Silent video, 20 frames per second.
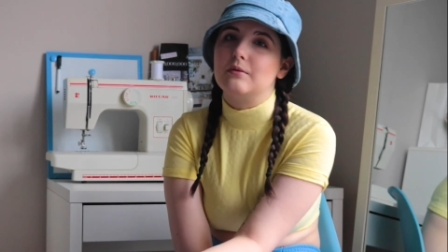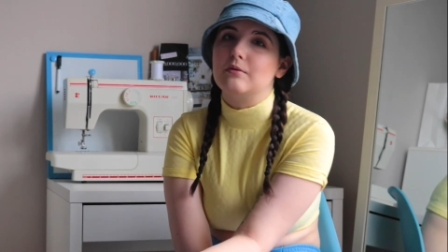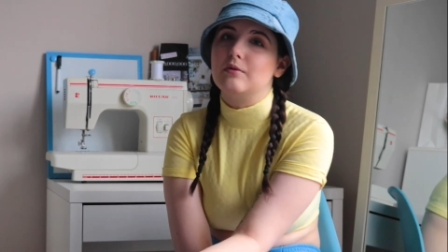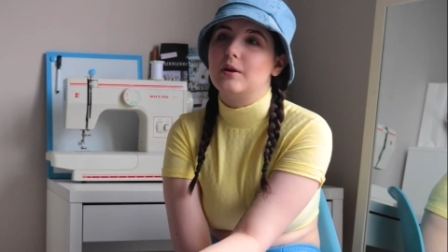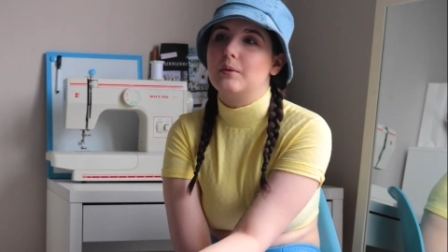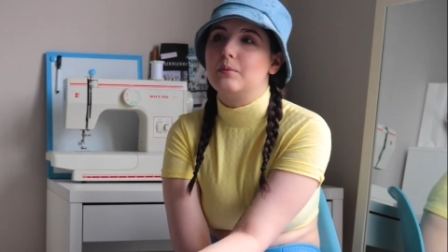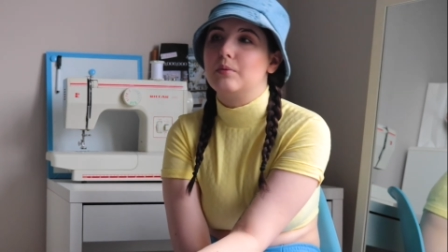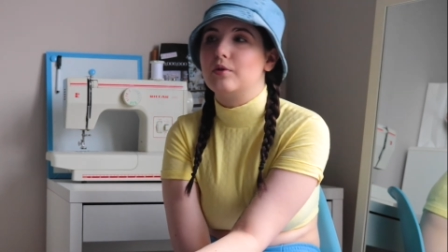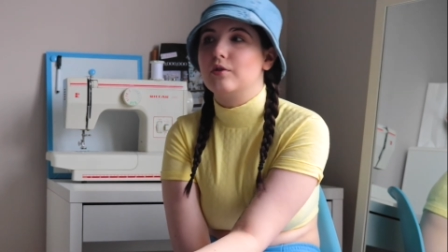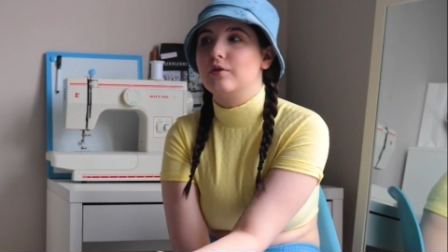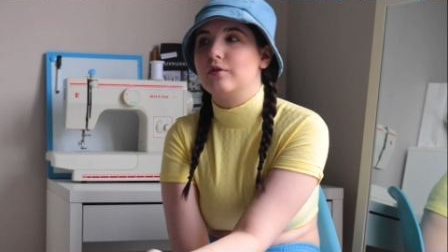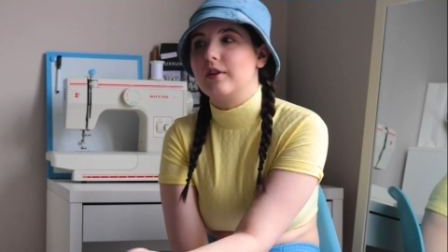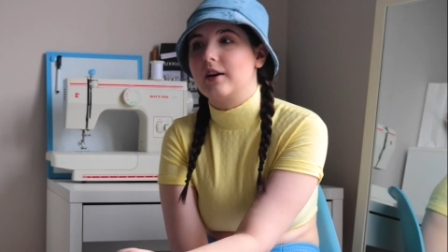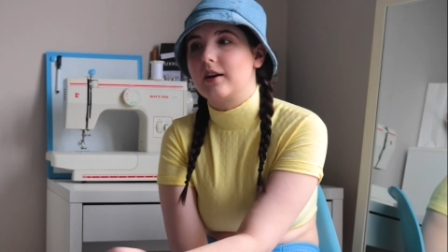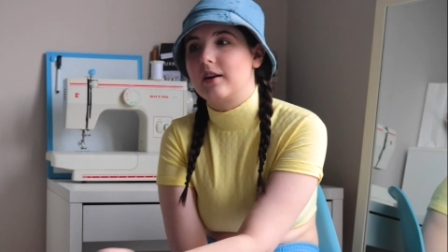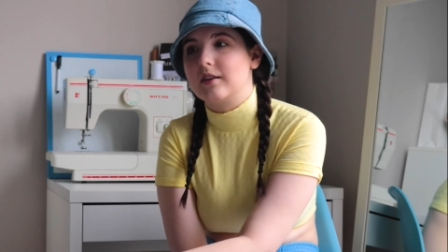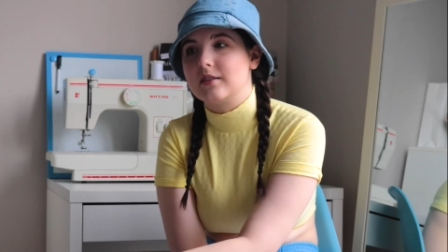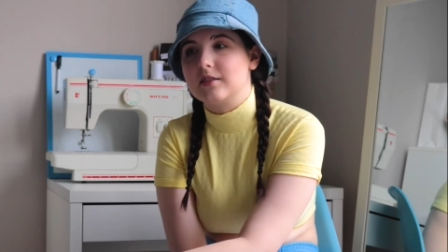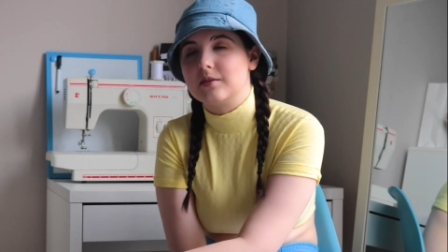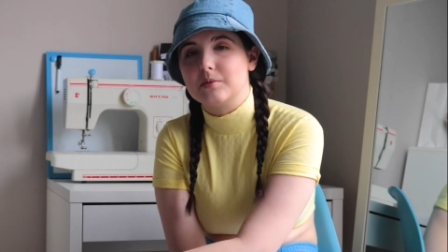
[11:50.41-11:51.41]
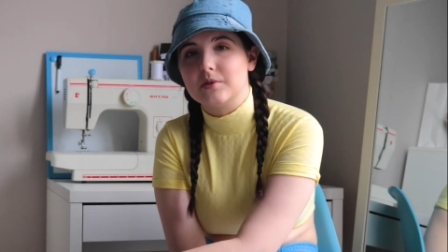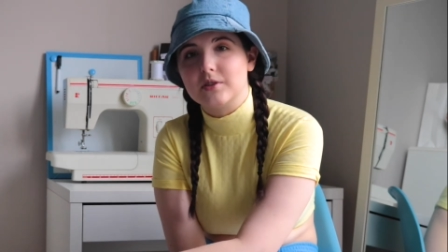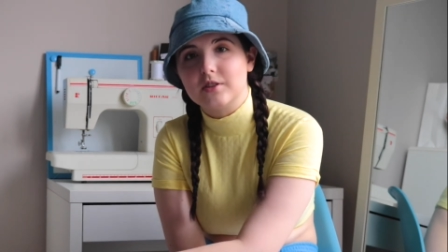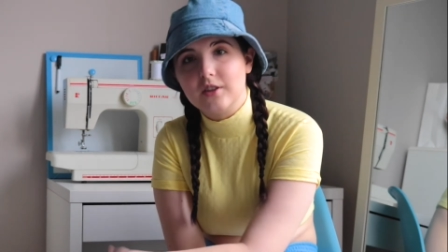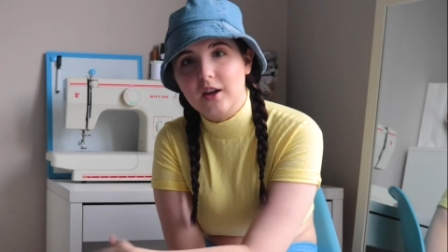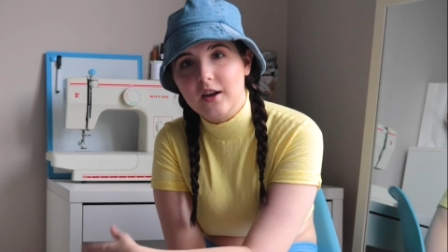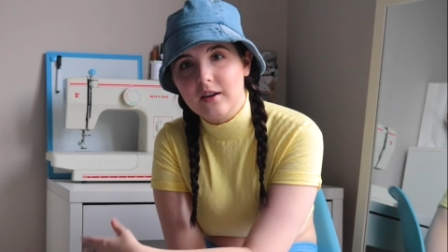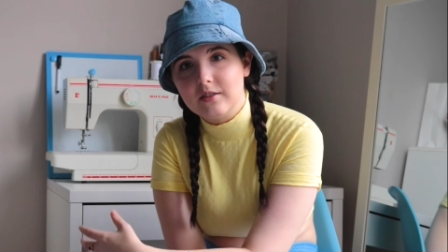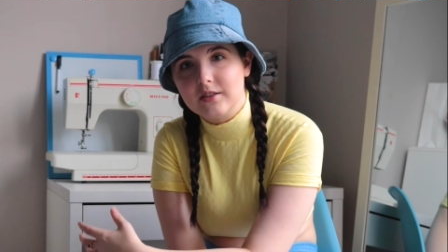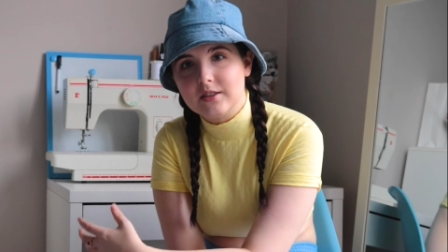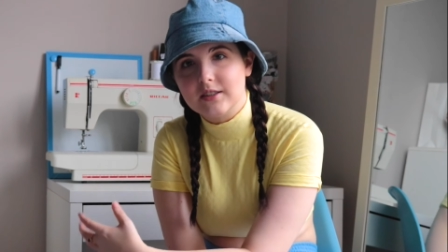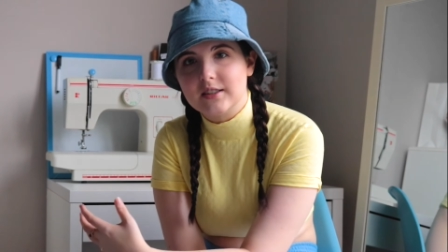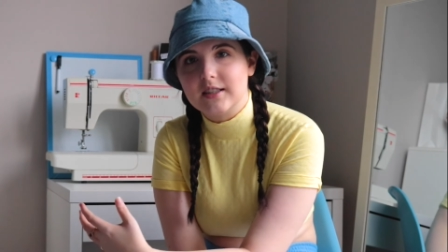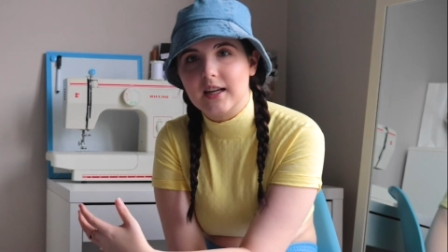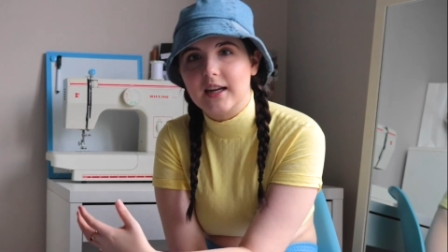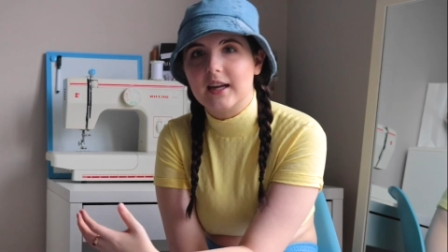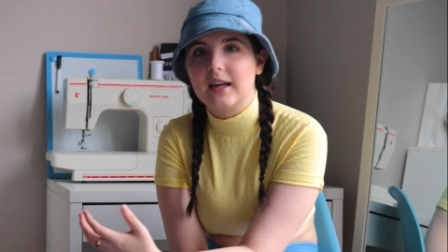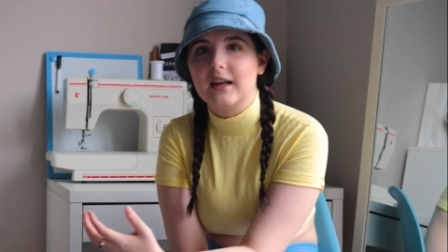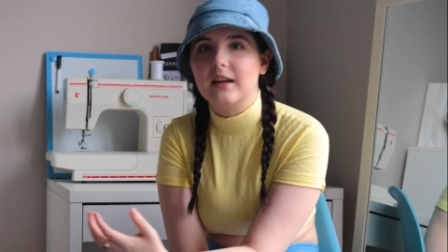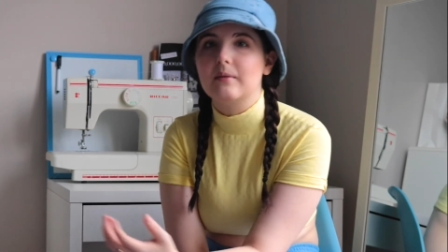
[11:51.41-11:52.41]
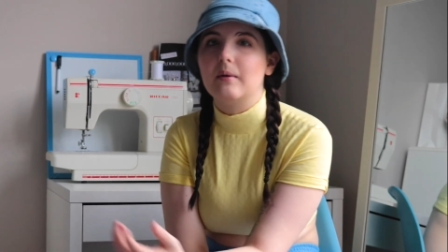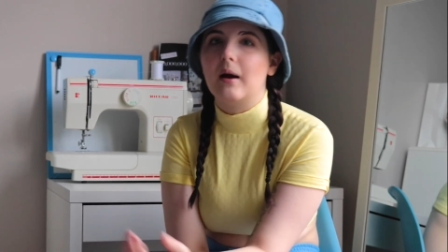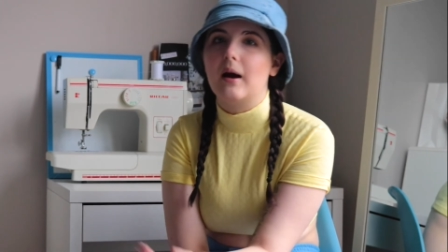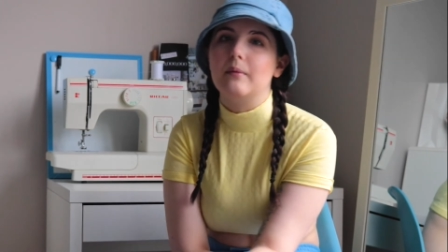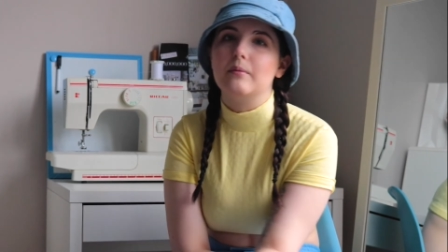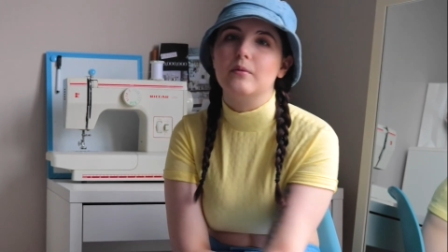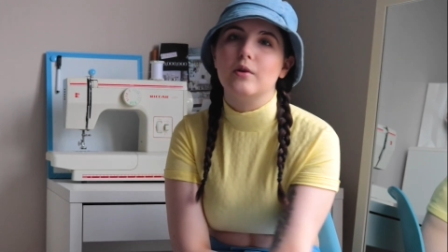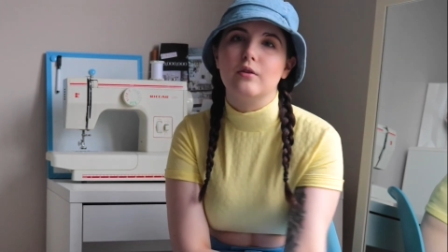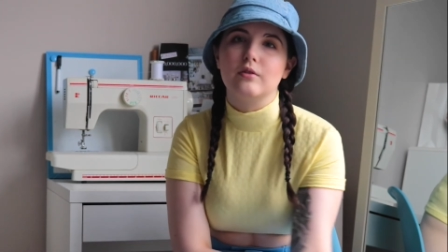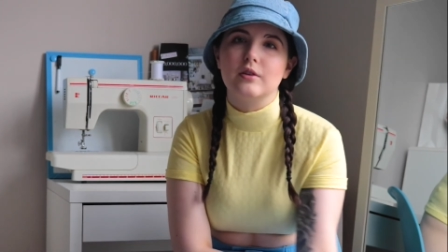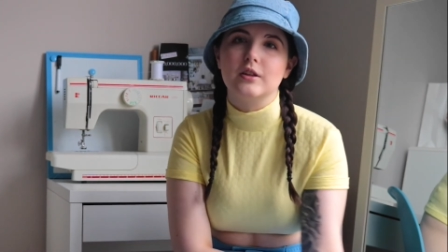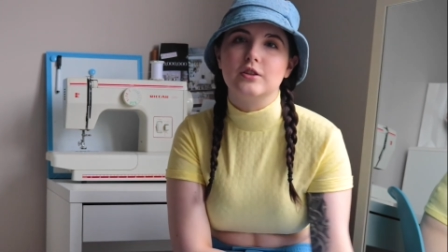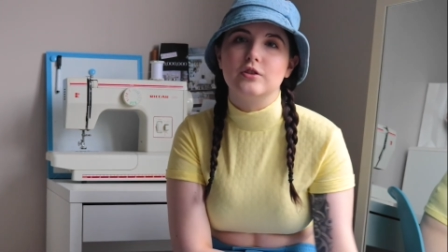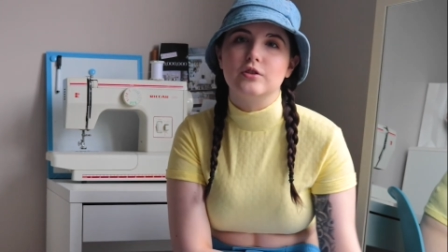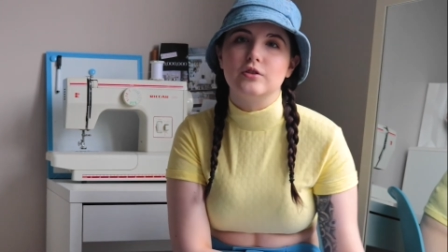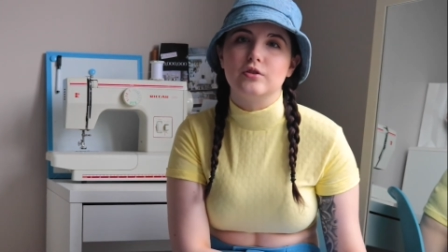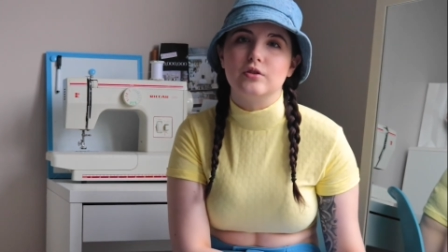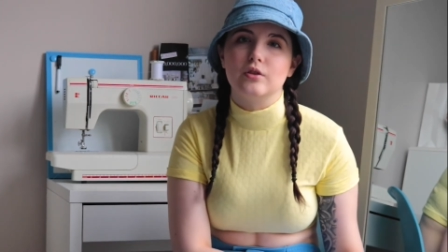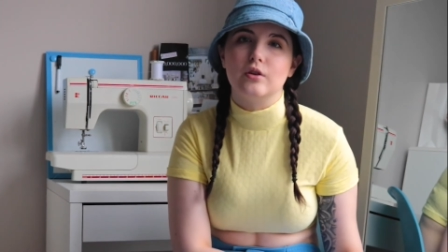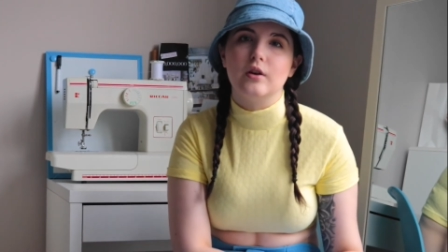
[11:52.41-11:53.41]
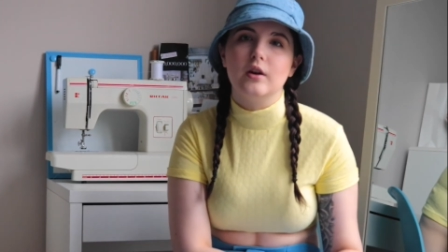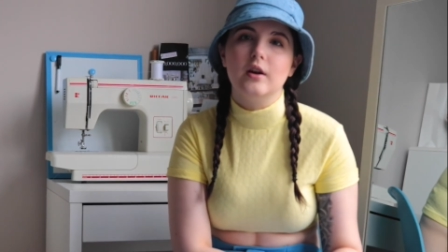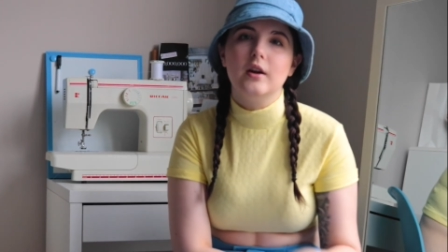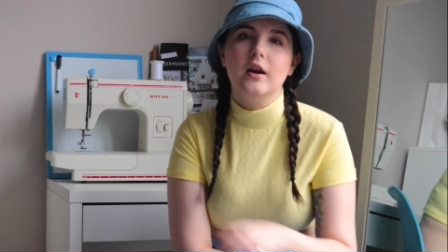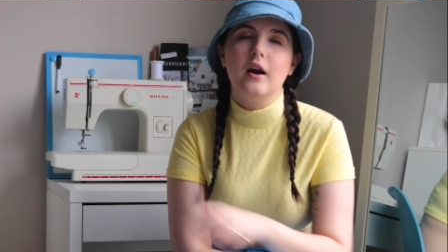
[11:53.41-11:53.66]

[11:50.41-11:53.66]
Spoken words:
improve their customer service team. I'm not really too sure.